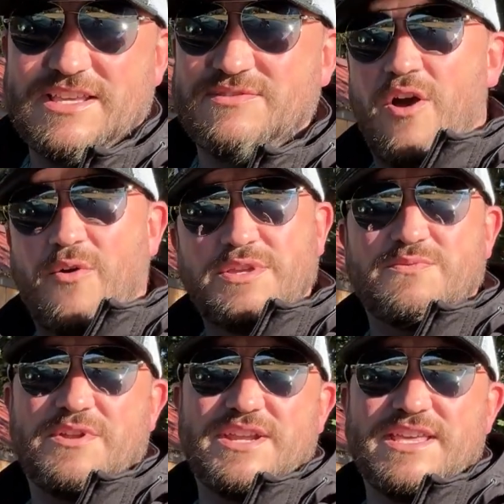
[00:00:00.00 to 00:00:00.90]
He's always
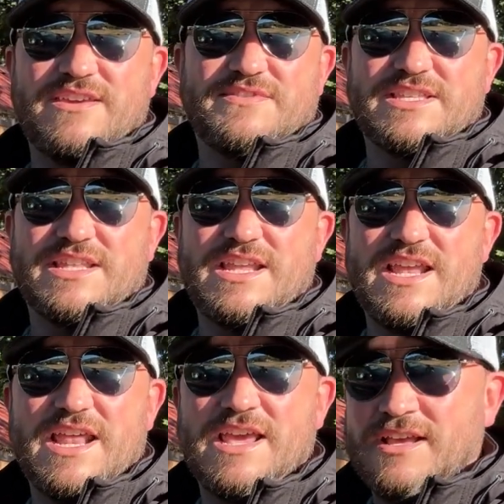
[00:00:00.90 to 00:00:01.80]
wanted to give to the
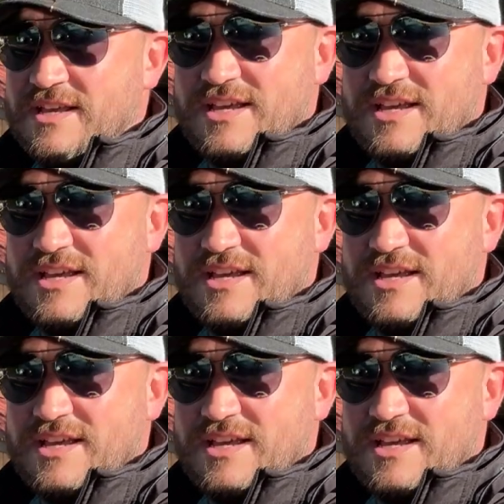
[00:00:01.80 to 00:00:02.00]
needy.